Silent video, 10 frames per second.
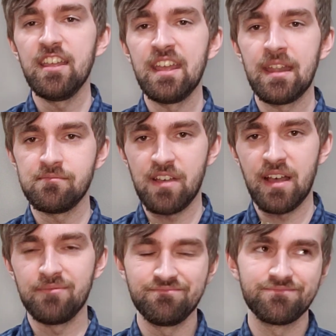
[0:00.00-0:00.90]
It,
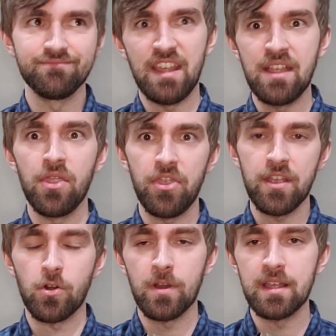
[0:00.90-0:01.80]
in
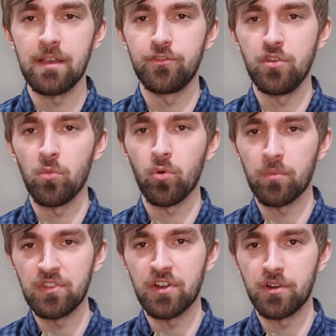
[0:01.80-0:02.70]
theory, gives you more
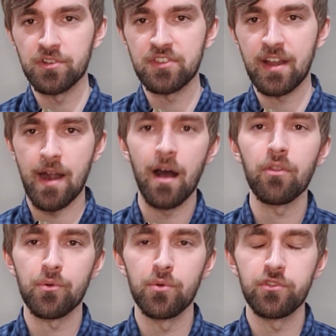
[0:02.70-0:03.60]
material to tear out
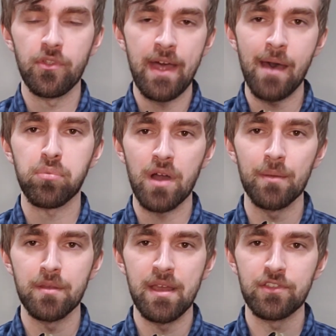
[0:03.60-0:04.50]
through, so that
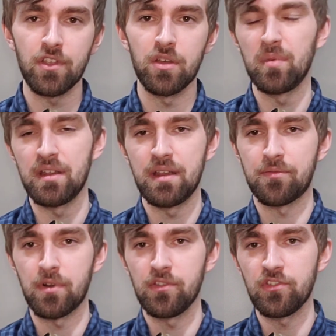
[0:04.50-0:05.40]
probably makes a good bit of
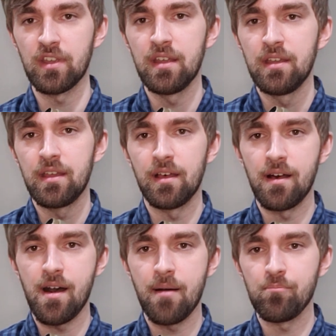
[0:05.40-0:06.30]
difference.
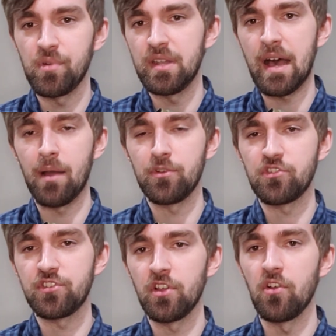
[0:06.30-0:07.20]
But I would
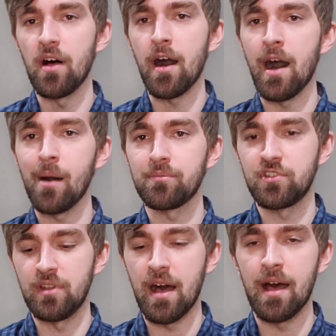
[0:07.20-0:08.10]
still opt
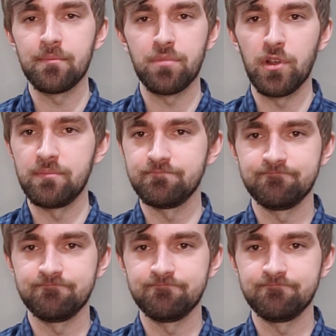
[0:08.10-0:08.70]
to not put